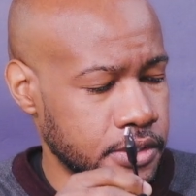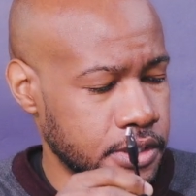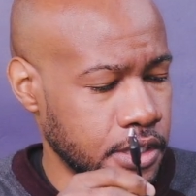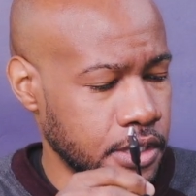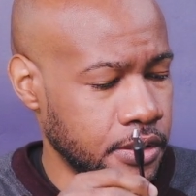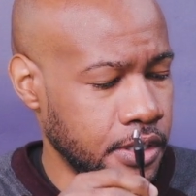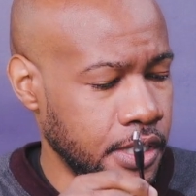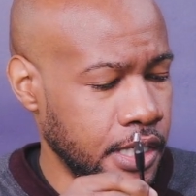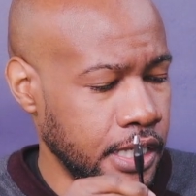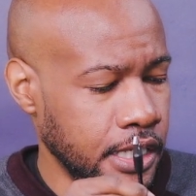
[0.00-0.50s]

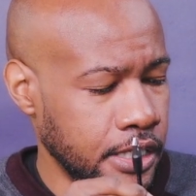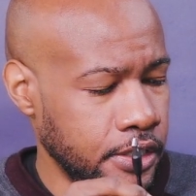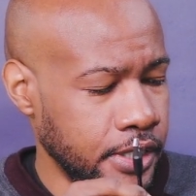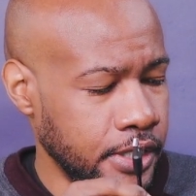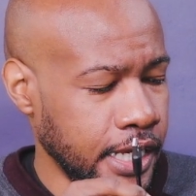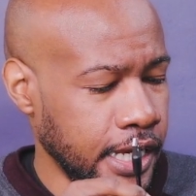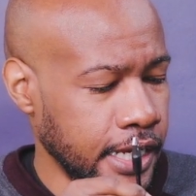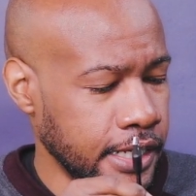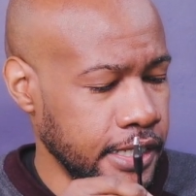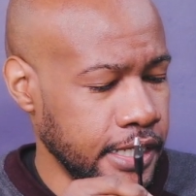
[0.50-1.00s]
So you're
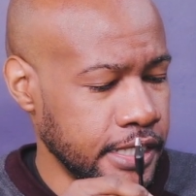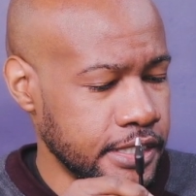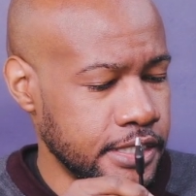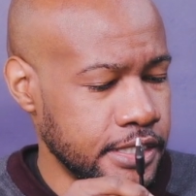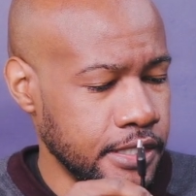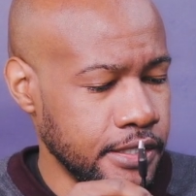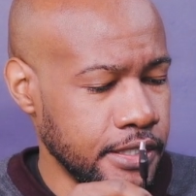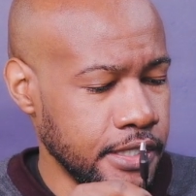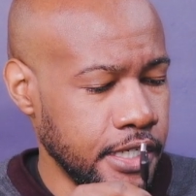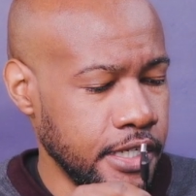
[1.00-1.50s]
not
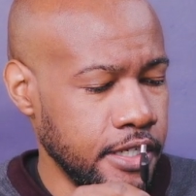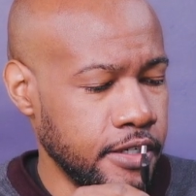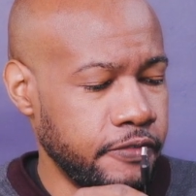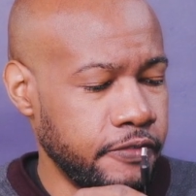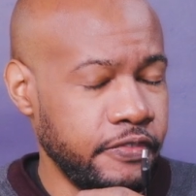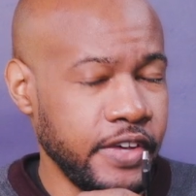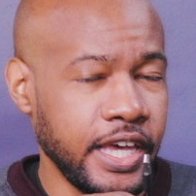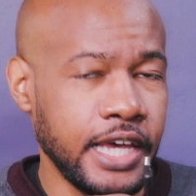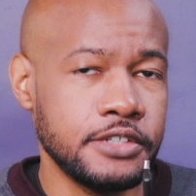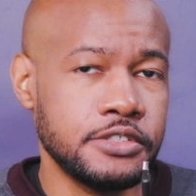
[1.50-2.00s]
necessarily getting the
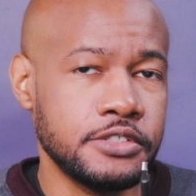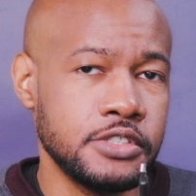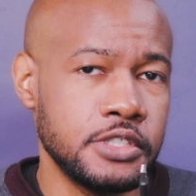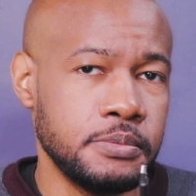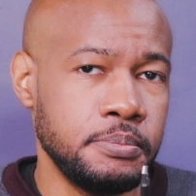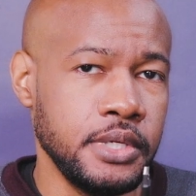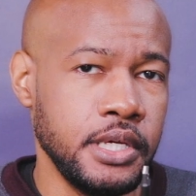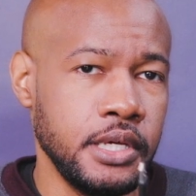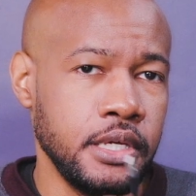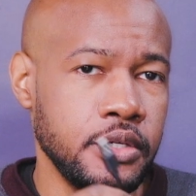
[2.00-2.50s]
faster
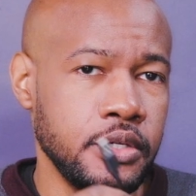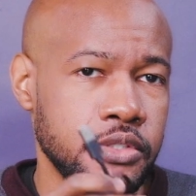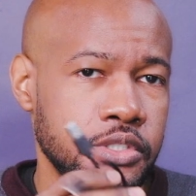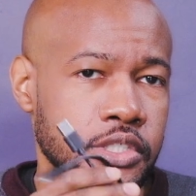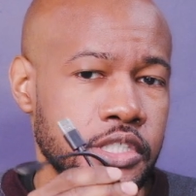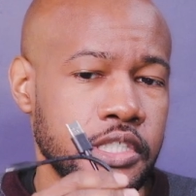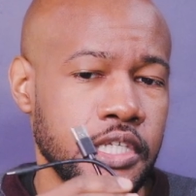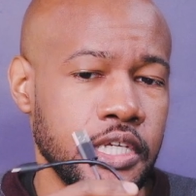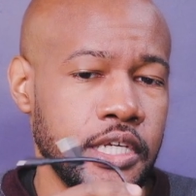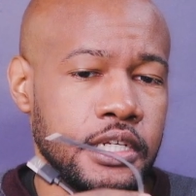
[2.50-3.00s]
speed, you're
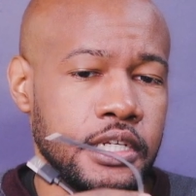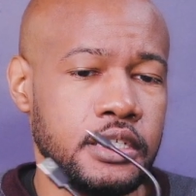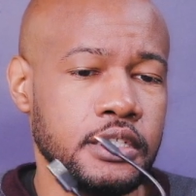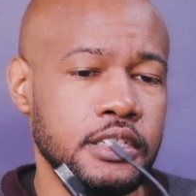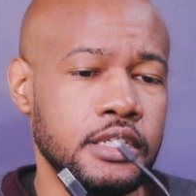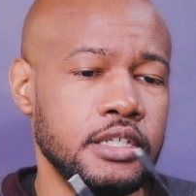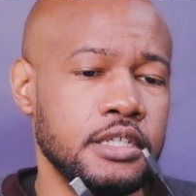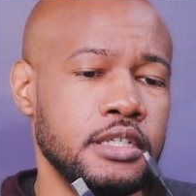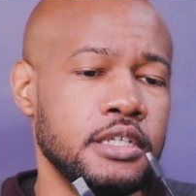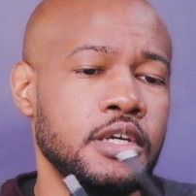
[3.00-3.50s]
just getting
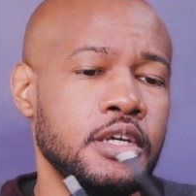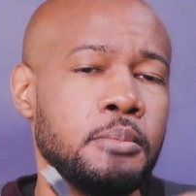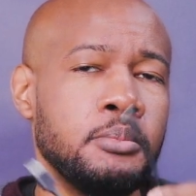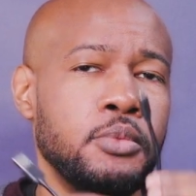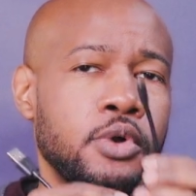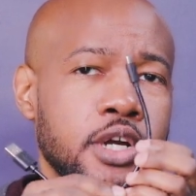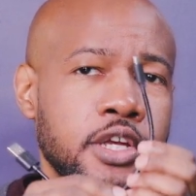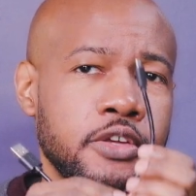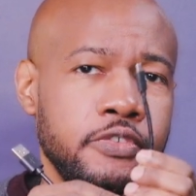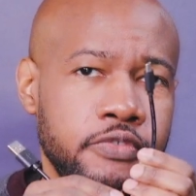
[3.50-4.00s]
the
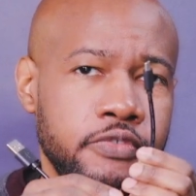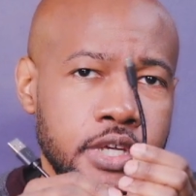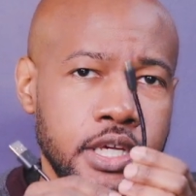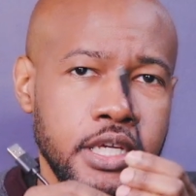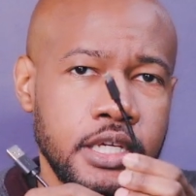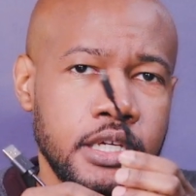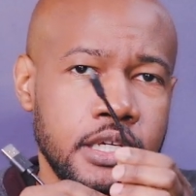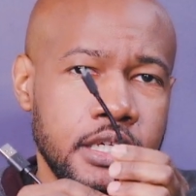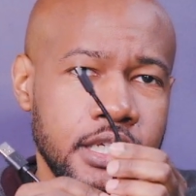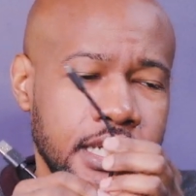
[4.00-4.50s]
more
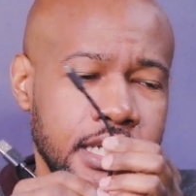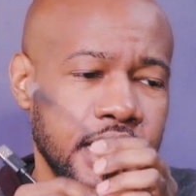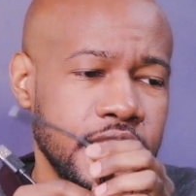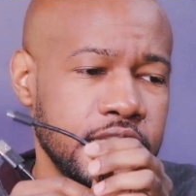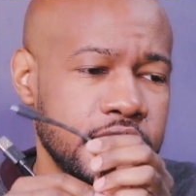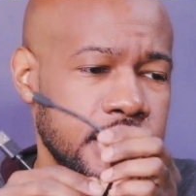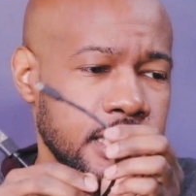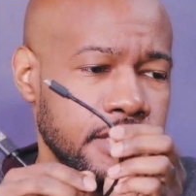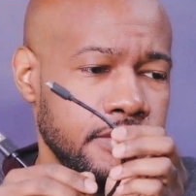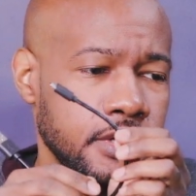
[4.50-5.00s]
convenient
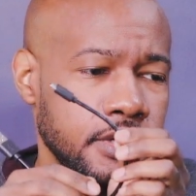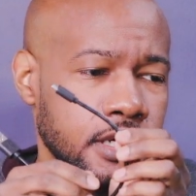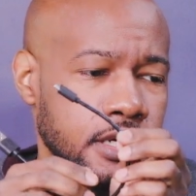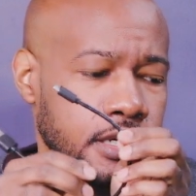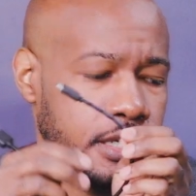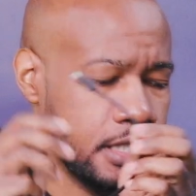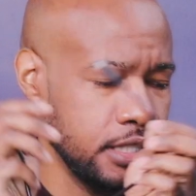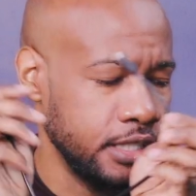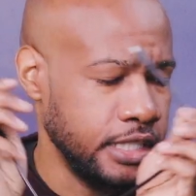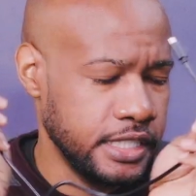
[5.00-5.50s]

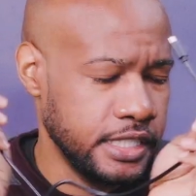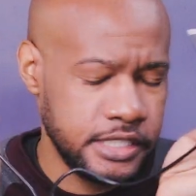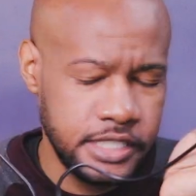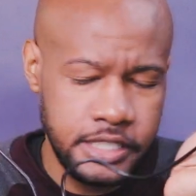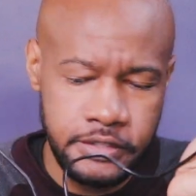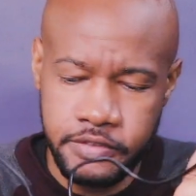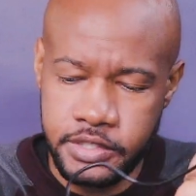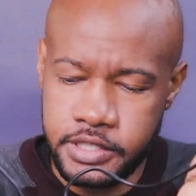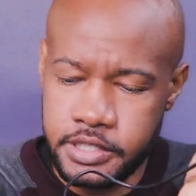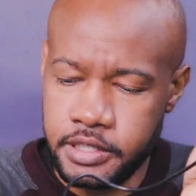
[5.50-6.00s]

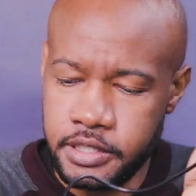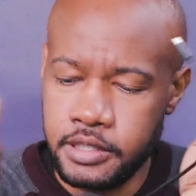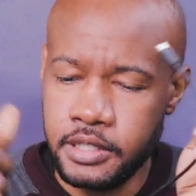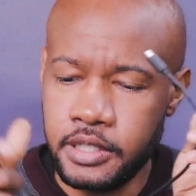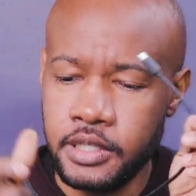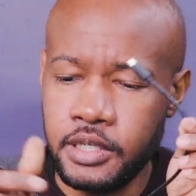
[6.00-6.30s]
connectivity,